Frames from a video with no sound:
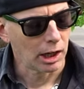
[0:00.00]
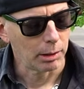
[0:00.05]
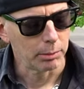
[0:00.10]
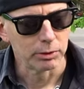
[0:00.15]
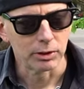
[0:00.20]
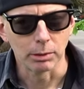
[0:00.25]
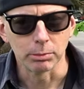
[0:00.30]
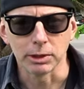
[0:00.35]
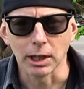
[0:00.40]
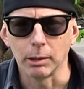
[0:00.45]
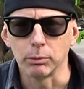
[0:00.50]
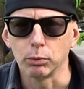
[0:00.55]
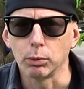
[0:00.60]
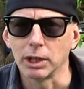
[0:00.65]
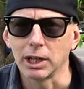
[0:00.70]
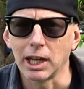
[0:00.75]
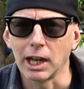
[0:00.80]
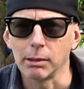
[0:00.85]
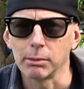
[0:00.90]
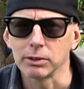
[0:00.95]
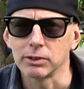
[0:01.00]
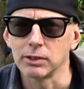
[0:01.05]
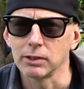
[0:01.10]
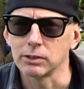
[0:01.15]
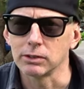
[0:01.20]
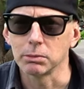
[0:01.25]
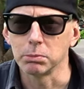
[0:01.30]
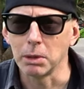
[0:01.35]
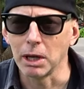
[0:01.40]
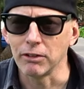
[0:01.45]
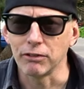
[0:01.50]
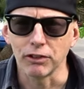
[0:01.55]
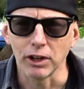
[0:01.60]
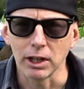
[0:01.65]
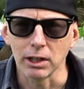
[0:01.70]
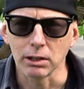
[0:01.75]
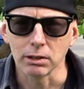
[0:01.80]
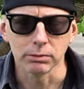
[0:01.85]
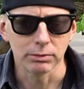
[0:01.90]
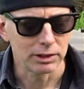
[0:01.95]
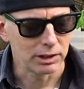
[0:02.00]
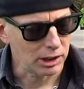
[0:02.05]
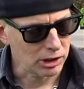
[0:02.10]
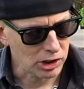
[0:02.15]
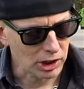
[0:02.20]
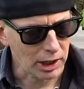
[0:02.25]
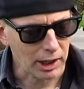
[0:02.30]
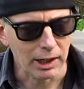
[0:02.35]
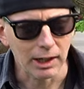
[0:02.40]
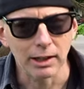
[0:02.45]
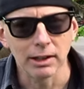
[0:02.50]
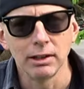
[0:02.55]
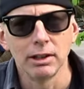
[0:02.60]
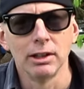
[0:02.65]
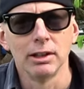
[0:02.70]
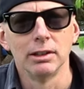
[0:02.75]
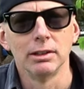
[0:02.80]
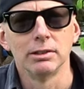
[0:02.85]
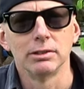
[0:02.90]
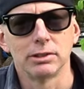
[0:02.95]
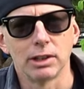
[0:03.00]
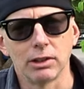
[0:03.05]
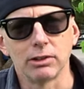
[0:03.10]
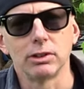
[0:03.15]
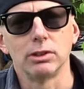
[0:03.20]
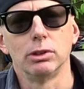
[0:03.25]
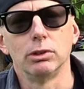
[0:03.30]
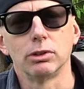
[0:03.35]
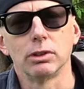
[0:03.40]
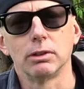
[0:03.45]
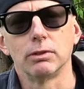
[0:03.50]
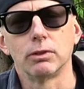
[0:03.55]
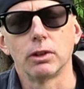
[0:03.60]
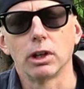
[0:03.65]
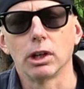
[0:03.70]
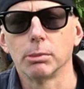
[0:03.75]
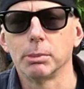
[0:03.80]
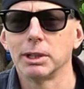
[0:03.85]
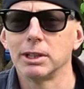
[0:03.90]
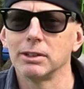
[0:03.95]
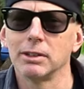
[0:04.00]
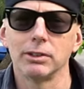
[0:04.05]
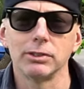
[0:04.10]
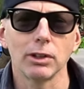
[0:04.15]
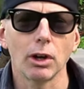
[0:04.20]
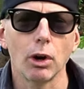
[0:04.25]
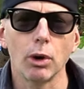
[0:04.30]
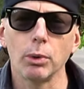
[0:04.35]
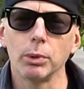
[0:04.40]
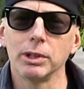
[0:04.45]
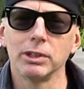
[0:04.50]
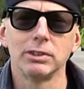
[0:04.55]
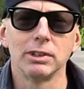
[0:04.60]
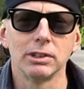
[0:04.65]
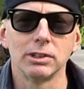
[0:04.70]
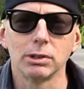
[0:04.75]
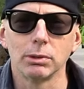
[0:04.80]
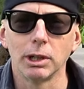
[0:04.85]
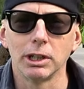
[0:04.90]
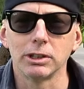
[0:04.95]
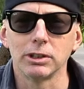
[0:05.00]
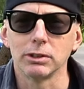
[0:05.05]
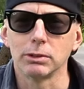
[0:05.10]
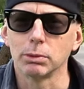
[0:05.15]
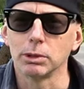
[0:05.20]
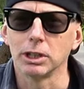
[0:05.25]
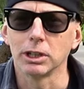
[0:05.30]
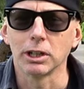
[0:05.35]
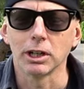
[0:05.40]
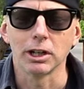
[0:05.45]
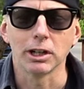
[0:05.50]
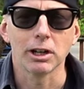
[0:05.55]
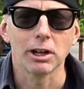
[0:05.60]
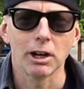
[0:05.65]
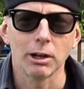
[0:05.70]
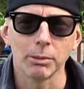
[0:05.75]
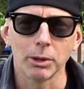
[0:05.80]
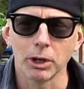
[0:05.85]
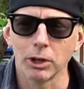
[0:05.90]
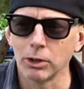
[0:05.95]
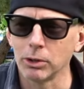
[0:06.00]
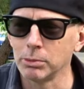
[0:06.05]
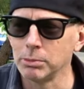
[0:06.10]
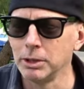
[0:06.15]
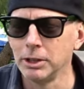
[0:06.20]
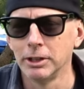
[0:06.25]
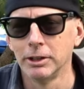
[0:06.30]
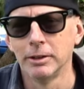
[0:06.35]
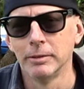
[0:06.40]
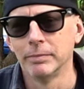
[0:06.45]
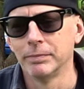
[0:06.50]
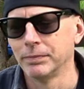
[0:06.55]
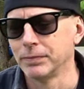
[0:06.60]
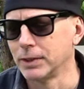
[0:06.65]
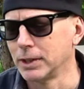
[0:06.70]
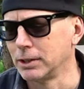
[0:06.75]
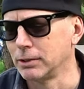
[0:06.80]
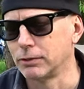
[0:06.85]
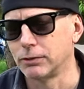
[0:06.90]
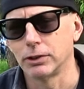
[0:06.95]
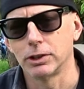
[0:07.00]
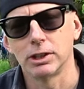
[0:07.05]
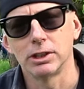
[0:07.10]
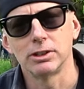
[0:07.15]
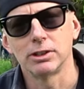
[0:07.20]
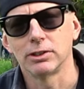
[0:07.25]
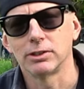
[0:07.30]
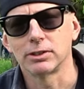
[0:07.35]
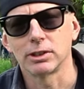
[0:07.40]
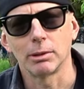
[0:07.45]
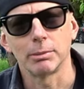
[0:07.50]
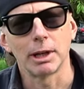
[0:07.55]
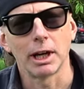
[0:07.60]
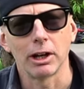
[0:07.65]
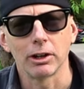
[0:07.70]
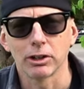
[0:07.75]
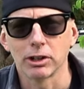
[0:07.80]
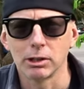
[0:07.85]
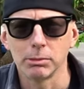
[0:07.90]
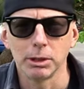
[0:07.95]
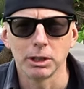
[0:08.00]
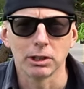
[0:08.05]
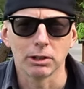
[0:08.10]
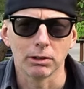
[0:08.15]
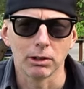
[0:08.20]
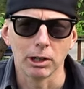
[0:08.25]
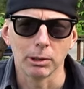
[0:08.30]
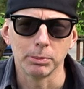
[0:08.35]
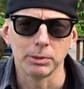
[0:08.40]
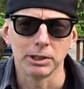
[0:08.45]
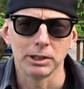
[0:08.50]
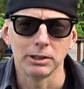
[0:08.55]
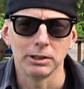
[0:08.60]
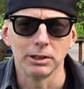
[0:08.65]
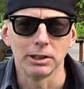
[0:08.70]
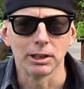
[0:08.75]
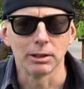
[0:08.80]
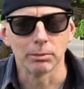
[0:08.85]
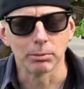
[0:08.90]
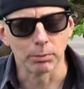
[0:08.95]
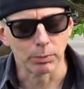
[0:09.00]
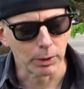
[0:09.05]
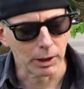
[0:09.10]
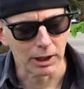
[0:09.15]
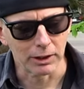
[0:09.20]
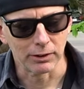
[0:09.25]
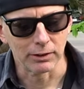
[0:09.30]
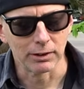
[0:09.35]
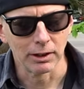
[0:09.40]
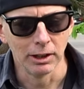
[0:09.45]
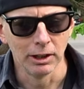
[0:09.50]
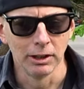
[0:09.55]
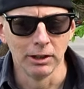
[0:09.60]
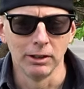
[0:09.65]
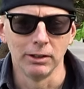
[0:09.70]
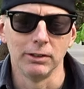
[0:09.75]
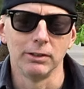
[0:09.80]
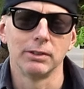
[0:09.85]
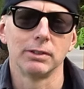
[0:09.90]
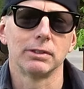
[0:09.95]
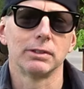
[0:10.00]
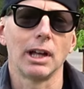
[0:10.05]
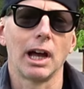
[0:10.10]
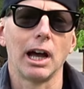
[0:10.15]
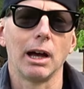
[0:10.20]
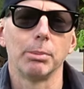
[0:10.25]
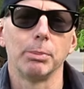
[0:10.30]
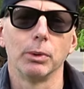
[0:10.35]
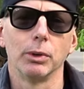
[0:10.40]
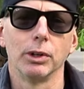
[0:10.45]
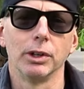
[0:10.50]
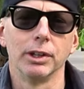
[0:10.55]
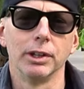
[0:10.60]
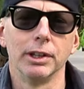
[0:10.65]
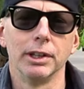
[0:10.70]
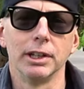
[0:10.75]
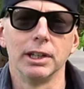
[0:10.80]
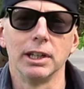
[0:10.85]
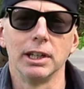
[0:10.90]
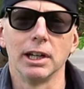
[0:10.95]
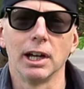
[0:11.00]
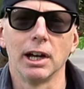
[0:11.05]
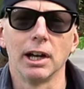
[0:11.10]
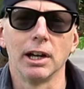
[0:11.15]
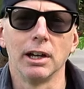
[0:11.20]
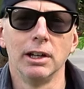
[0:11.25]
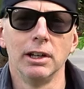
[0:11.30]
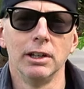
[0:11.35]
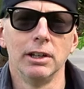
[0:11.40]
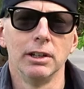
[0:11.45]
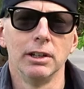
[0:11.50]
Sometimes one camera system may fail, and DJI doesn't usually fail, but there's always situations where you're gonna come home, your footage is somehow gonna be corrupted, you didn't press stop on the,